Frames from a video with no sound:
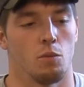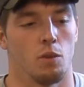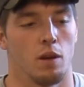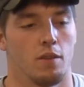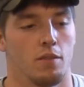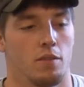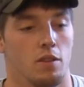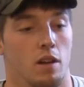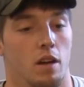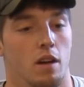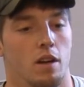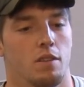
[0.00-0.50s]
we
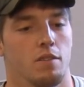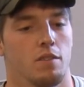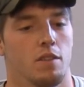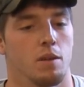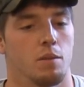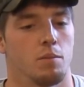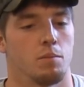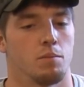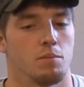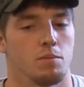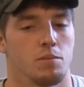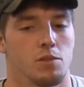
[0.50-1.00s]
have a lot of
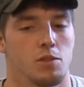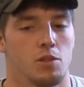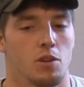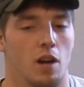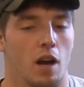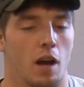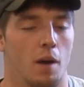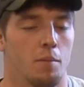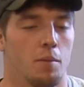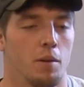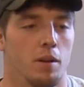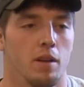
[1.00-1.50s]
them
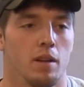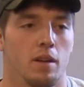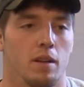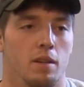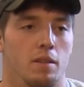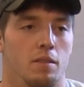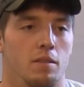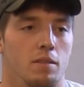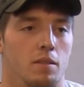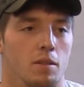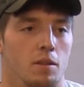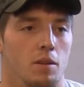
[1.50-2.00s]
scrapping
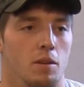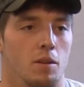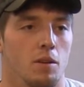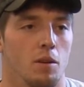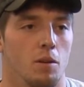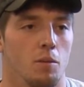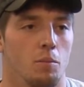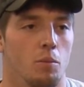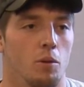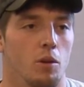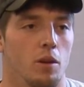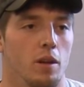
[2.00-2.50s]
and
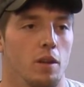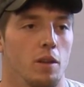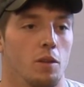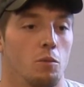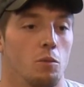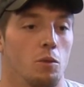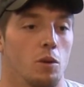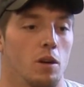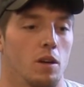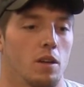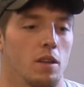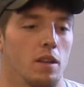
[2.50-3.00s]
putting in the
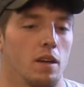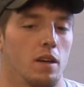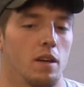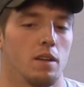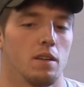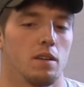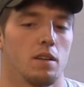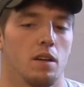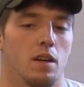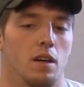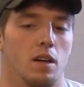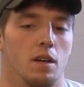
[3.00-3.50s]
work
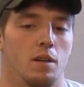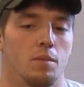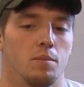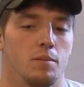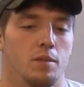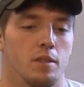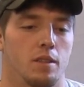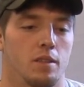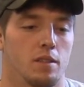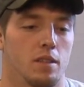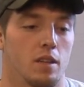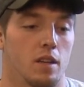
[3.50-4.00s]
that
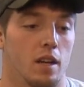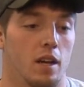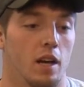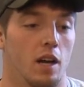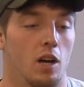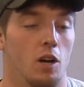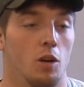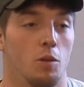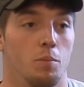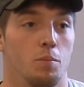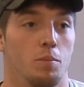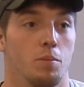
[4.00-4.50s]
um, is going to
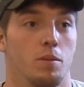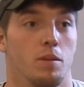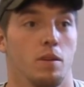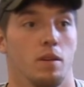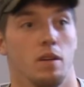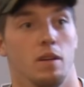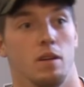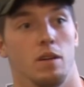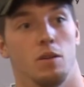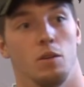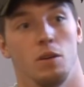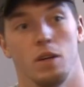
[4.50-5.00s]
help,
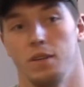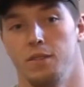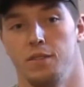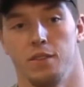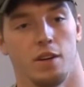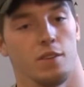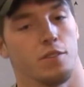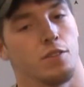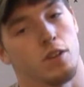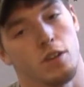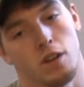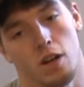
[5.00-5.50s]

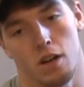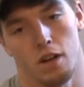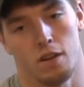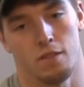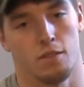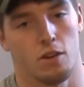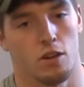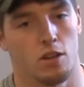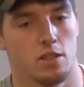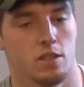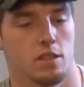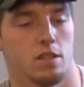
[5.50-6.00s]
even if they're not
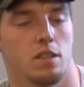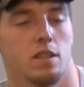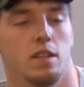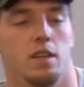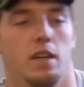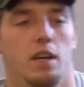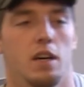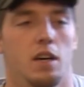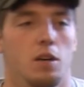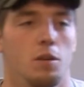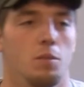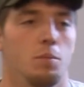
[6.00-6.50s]
on
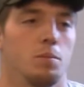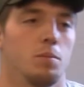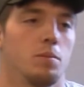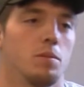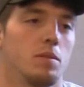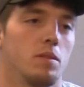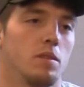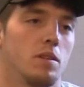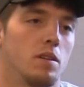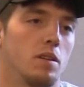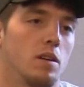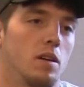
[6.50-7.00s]
varsity, help
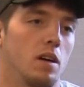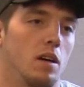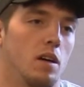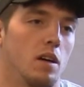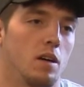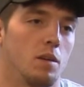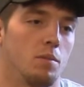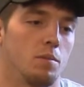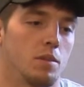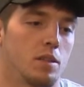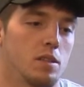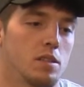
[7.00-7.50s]

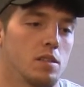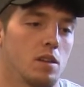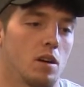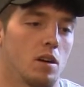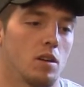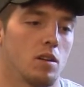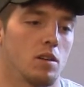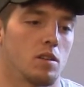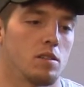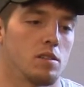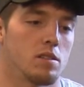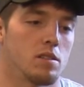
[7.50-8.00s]
um, the
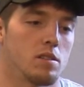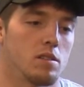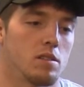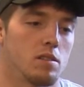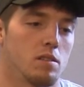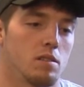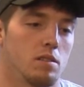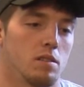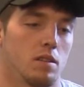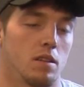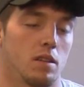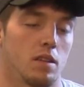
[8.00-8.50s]
starters
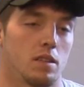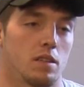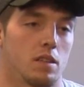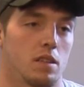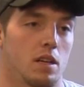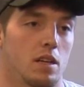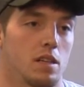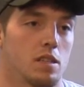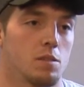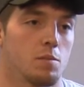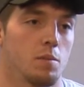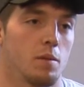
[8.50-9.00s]
get to
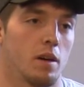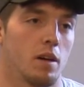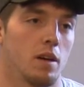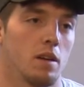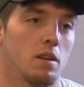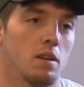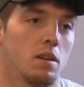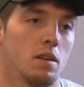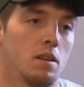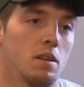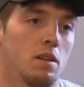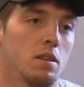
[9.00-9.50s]
that
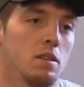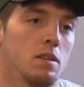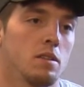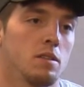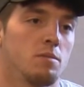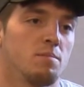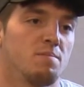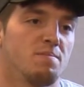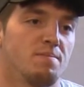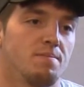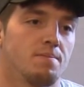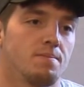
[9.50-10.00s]
spot.
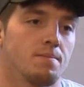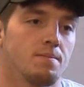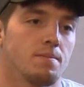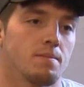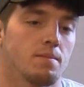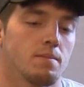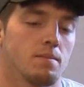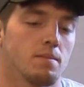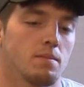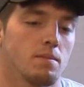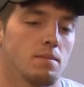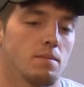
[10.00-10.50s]

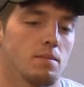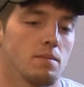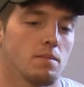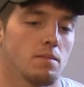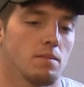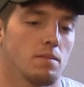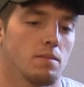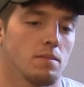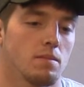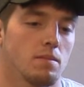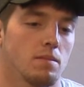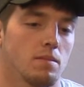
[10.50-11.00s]

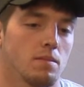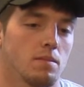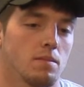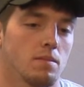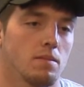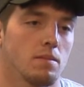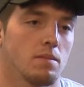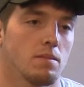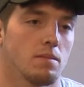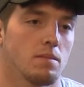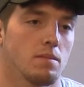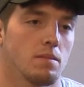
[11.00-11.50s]
Well,
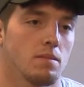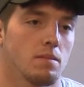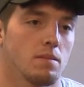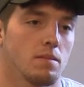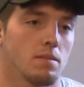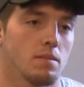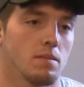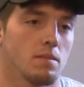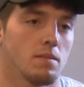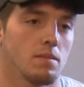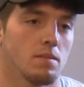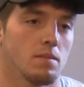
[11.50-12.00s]
you
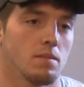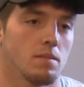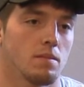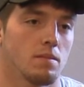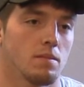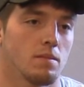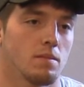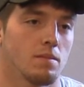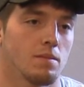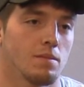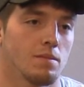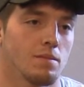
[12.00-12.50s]
still have
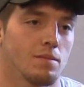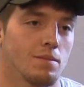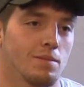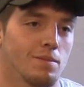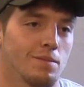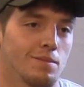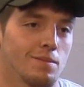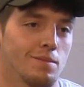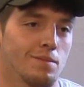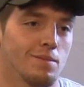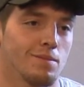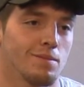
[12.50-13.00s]
this
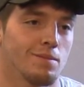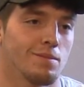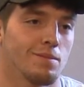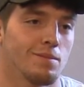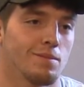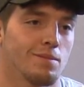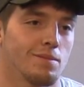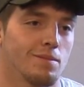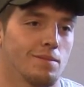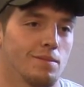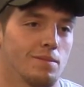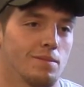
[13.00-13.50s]
full season,